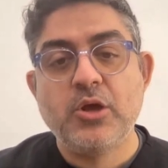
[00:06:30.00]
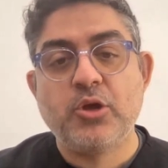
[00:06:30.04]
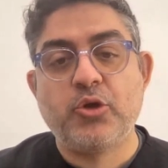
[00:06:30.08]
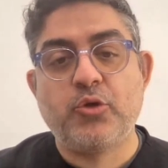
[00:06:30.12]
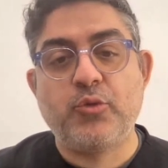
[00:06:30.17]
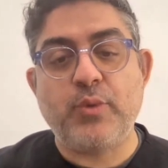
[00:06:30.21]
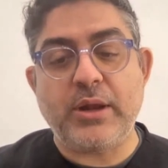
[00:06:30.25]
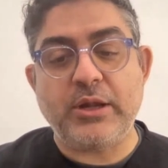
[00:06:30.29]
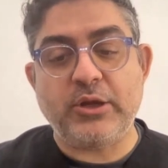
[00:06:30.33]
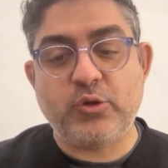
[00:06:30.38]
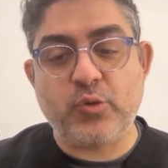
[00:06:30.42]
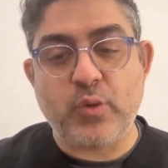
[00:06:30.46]

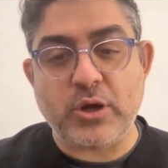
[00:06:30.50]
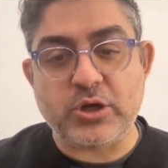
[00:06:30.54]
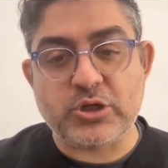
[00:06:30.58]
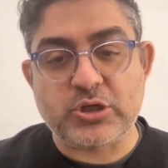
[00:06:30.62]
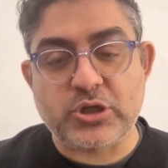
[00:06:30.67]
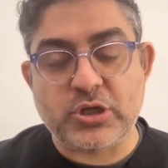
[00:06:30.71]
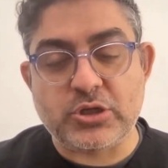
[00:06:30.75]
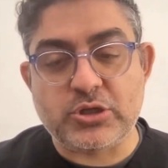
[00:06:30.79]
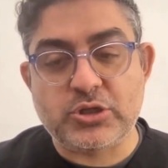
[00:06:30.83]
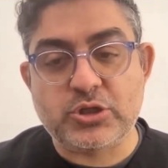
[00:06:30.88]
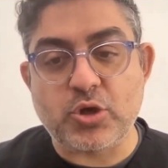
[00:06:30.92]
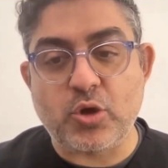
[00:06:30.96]
Great
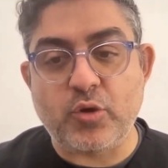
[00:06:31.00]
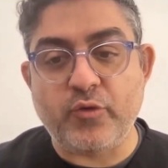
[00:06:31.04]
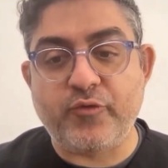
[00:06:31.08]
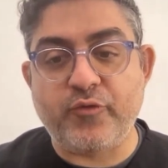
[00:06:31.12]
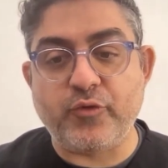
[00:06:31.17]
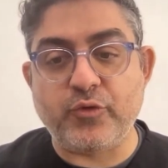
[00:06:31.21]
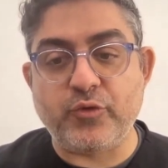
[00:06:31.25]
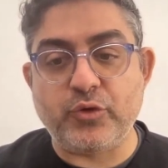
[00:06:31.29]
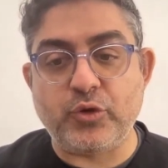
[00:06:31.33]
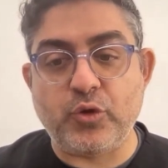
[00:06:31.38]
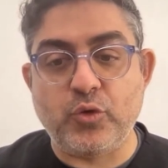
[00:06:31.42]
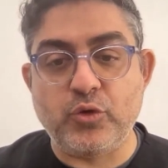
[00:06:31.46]
question. So
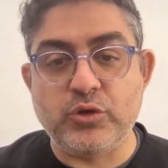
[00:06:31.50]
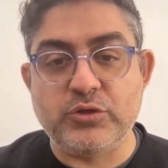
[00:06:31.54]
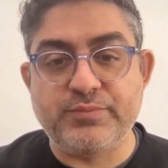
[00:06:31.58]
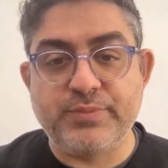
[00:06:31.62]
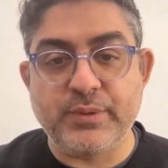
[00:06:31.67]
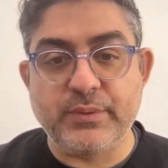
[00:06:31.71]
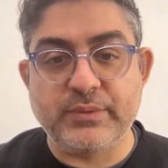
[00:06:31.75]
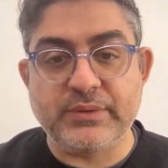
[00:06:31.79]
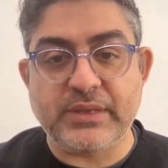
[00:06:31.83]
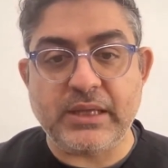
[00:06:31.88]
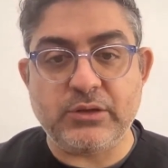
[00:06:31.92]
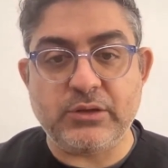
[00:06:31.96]
for those
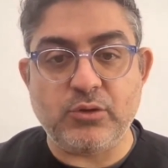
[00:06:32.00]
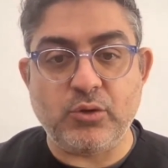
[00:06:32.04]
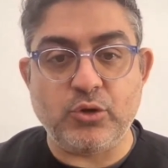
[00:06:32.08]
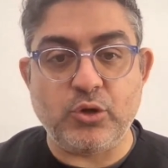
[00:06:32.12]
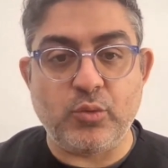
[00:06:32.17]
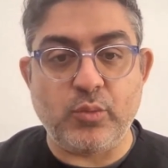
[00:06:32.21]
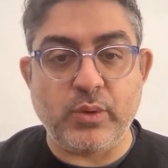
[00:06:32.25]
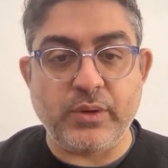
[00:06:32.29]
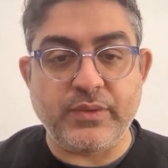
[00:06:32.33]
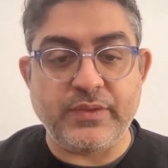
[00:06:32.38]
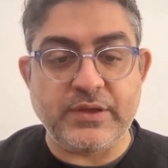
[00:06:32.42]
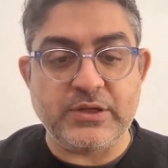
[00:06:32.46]
people that don't know
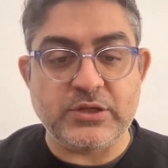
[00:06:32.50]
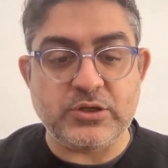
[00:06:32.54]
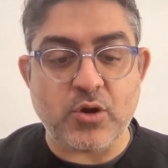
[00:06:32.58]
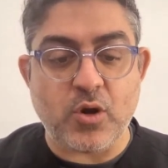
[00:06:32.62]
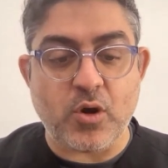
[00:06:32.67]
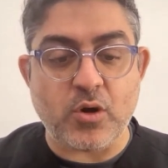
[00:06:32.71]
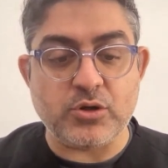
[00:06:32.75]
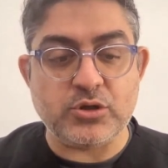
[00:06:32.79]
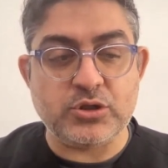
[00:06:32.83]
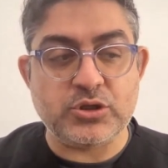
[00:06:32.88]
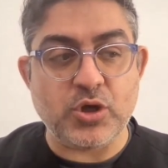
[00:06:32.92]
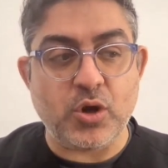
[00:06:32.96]
what these
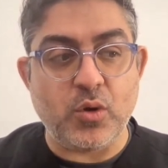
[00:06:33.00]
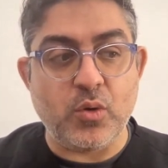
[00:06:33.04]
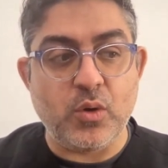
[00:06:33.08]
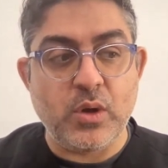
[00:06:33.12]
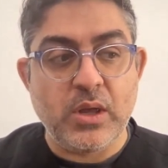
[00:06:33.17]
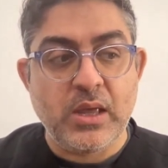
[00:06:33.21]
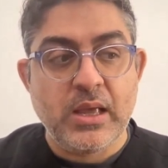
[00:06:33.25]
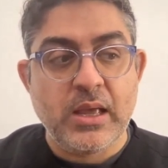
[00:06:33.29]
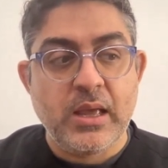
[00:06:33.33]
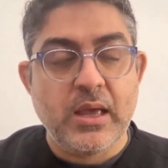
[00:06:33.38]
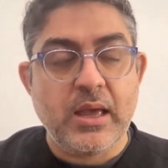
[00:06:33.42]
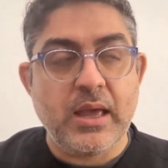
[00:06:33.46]
are, so
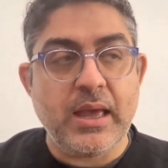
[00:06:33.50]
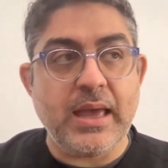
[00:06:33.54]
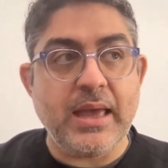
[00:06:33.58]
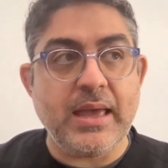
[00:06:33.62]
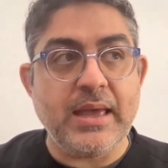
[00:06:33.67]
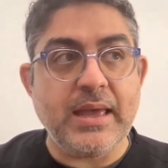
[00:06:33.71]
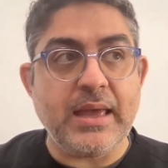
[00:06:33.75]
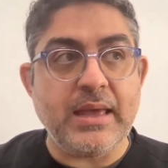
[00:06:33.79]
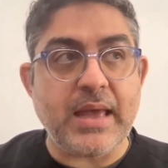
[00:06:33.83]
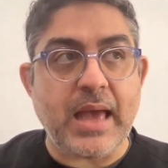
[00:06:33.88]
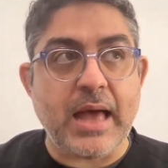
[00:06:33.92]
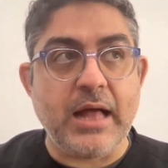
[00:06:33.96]

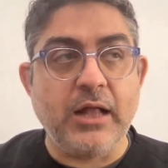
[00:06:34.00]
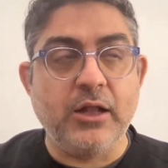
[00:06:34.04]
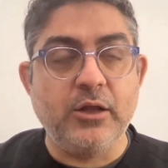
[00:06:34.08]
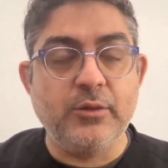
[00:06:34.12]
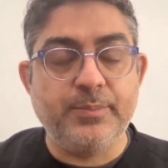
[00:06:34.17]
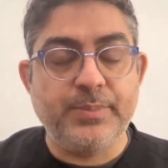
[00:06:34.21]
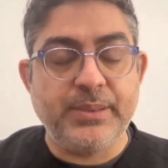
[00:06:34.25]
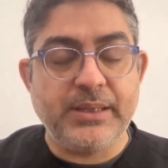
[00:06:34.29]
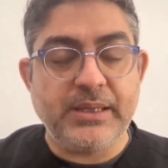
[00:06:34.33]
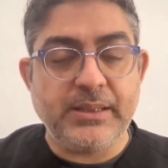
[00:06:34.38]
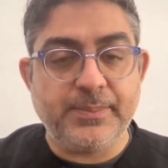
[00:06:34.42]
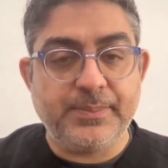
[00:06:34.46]

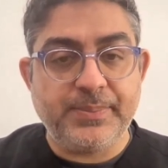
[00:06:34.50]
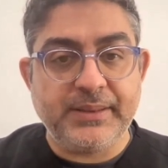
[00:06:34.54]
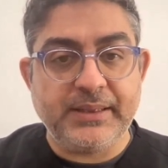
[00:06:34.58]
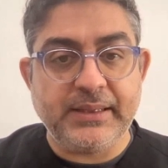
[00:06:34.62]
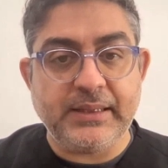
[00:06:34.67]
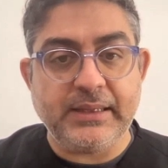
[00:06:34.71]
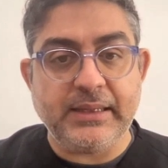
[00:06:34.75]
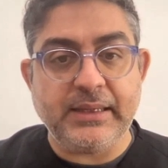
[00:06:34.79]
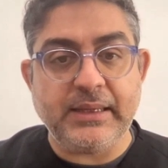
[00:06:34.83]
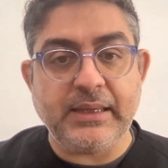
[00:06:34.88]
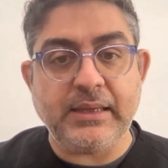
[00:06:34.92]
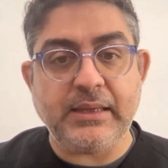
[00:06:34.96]

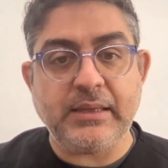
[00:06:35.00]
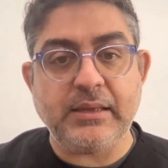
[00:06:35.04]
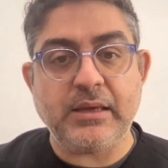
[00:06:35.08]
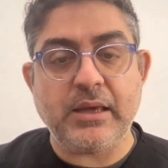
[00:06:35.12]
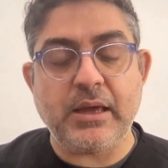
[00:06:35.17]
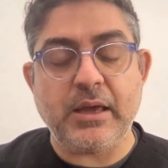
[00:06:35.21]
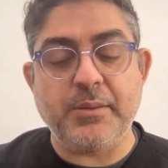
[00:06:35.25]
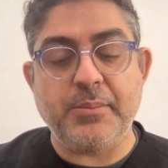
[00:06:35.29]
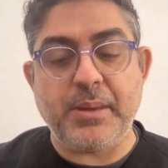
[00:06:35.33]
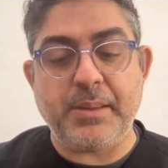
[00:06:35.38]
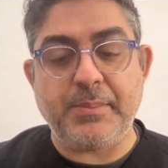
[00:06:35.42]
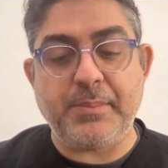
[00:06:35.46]
LPP
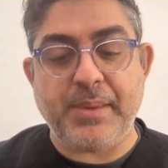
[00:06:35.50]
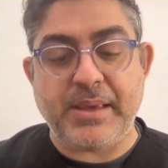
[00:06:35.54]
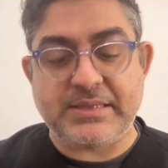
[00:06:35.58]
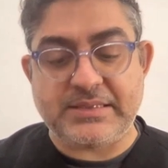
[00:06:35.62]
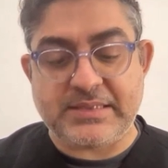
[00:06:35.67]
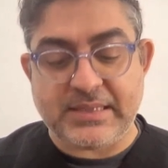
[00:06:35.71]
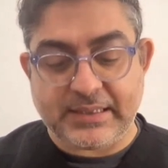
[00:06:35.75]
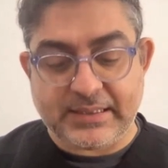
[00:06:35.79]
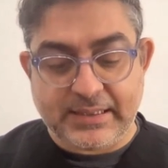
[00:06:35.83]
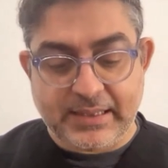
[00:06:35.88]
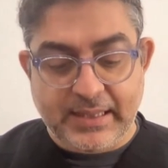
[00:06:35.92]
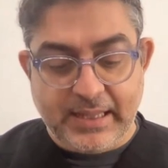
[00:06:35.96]
uh,
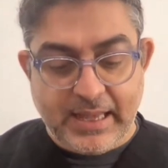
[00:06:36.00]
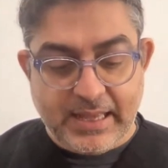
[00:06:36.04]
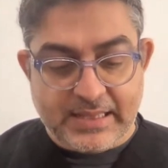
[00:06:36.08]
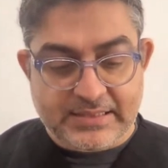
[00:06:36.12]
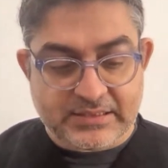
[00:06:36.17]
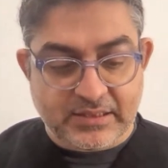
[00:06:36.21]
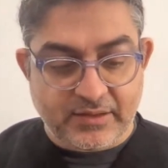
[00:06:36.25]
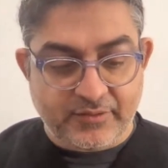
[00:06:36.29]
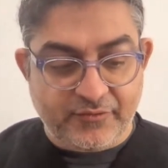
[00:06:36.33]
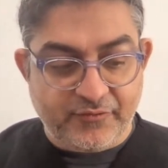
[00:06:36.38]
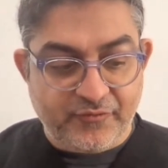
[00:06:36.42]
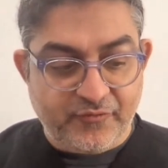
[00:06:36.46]
basically
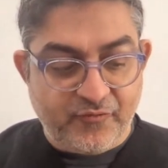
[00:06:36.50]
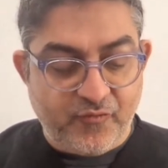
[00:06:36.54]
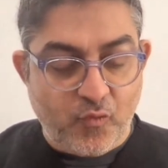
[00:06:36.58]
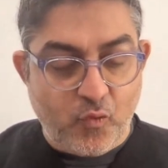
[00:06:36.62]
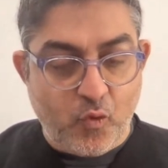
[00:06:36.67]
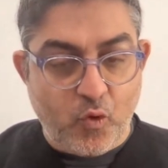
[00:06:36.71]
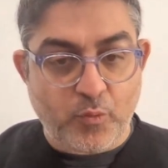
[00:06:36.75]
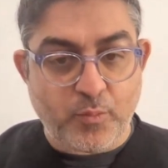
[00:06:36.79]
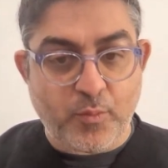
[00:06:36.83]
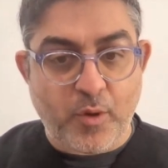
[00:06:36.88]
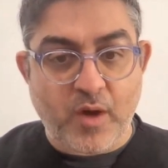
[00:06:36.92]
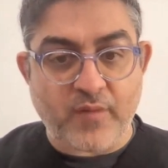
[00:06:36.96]
it's a
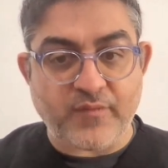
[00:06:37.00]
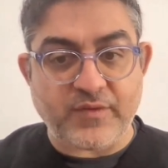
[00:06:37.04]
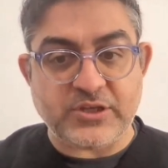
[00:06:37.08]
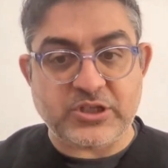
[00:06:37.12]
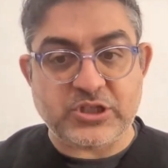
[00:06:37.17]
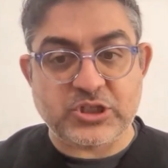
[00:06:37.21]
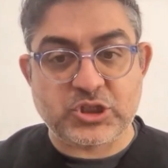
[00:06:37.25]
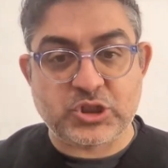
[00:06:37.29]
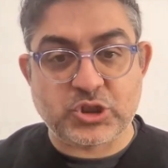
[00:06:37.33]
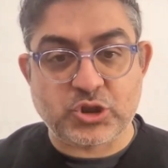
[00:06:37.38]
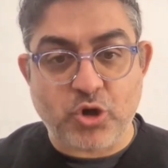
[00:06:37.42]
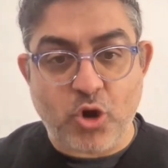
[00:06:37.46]
form of a
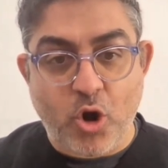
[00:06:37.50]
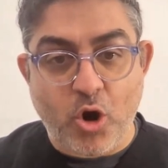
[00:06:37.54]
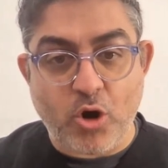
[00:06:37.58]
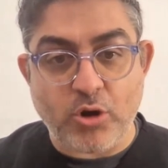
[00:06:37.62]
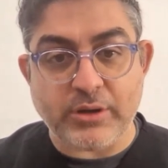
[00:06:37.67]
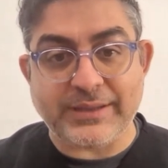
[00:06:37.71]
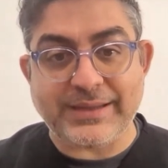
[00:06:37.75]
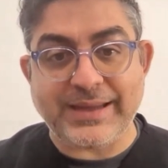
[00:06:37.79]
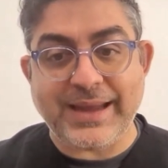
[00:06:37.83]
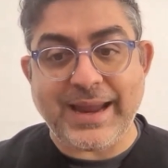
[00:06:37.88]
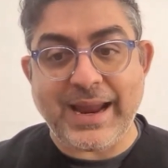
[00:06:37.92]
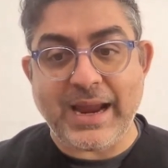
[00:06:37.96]

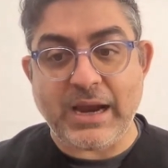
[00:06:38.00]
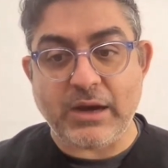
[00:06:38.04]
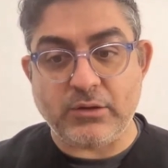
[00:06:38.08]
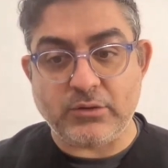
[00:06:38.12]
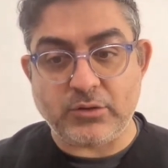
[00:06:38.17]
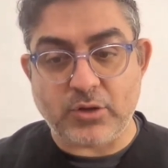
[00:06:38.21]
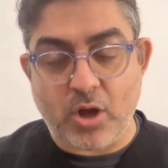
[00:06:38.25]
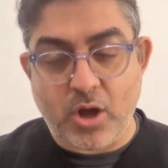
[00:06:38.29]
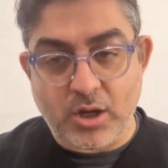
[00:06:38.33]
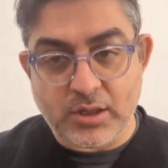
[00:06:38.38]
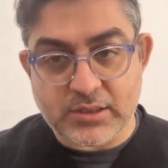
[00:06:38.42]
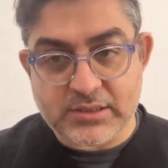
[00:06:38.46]
scarring hair
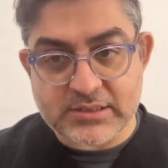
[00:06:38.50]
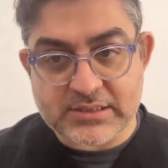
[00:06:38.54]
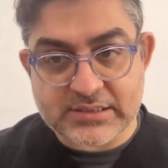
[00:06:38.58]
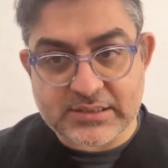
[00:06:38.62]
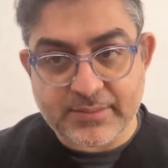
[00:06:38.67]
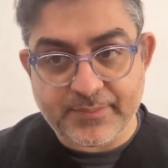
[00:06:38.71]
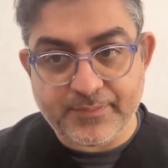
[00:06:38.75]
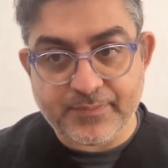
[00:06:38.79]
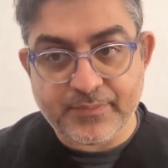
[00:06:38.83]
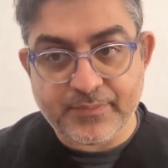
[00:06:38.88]
loss